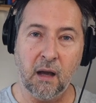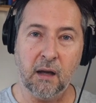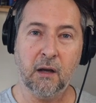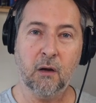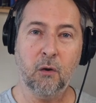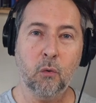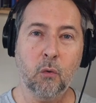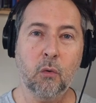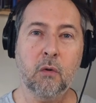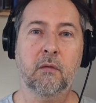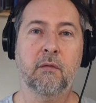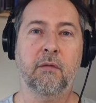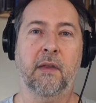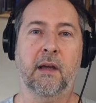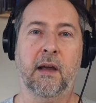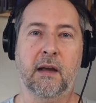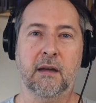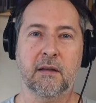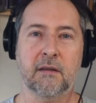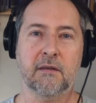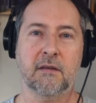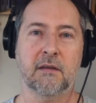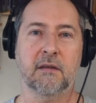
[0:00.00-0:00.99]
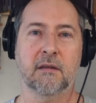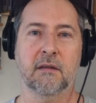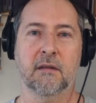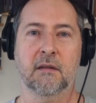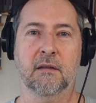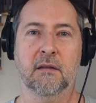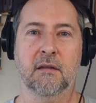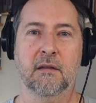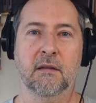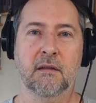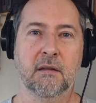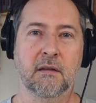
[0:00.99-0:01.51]
all of that.
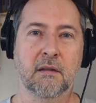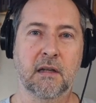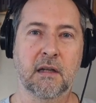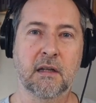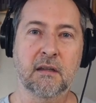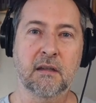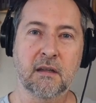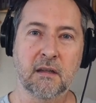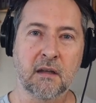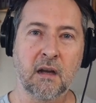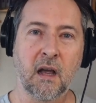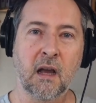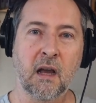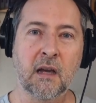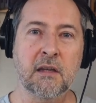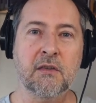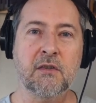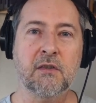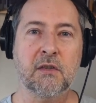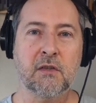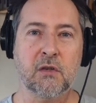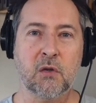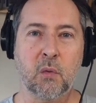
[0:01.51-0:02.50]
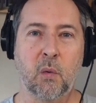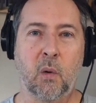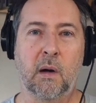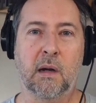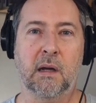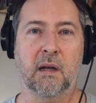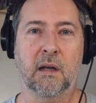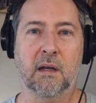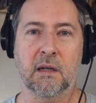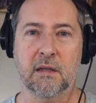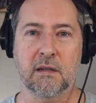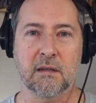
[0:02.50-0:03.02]
It denies the
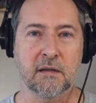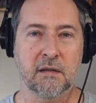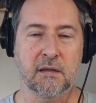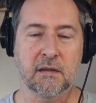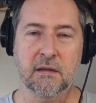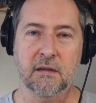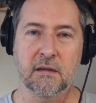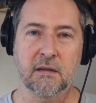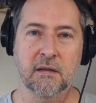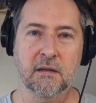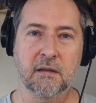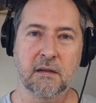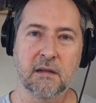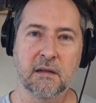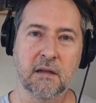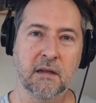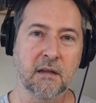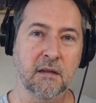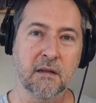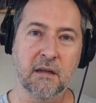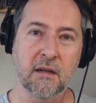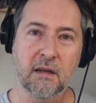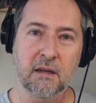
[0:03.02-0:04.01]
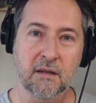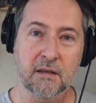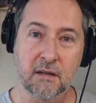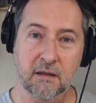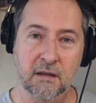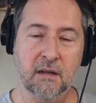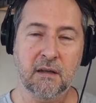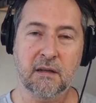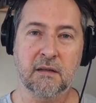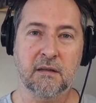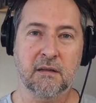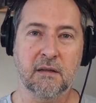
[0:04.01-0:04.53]
twilight. It, it
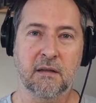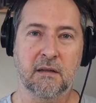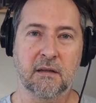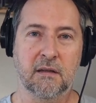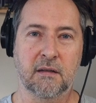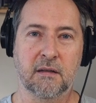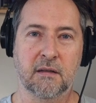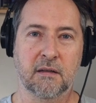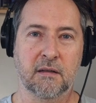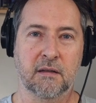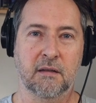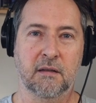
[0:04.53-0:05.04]
denies it.